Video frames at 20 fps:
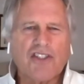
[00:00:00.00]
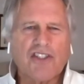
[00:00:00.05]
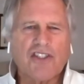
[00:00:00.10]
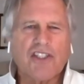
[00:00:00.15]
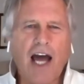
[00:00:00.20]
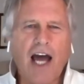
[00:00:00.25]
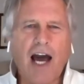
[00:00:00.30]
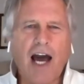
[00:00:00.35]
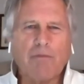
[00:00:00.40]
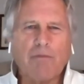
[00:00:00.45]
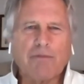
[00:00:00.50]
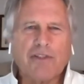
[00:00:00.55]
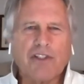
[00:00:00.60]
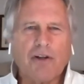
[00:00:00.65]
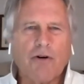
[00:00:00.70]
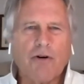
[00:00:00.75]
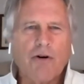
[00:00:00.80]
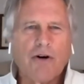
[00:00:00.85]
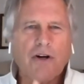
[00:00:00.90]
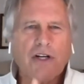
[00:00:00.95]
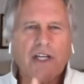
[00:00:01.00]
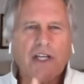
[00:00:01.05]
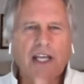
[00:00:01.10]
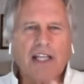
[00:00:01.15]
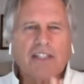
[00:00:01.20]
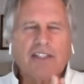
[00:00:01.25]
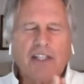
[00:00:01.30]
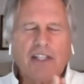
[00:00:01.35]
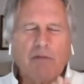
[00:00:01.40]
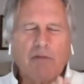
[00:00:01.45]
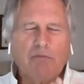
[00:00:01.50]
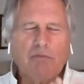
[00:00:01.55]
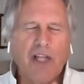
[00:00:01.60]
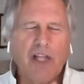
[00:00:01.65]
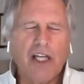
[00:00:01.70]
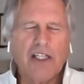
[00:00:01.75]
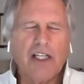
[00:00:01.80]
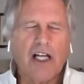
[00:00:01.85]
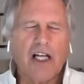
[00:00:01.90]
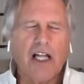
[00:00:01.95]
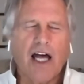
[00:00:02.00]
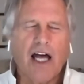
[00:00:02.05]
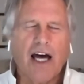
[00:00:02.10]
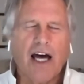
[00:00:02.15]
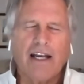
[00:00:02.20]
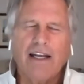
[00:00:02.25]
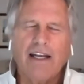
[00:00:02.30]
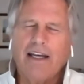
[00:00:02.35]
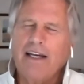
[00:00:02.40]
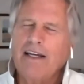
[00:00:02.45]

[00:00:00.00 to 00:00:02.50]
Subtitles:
stops or it gets in a blood clot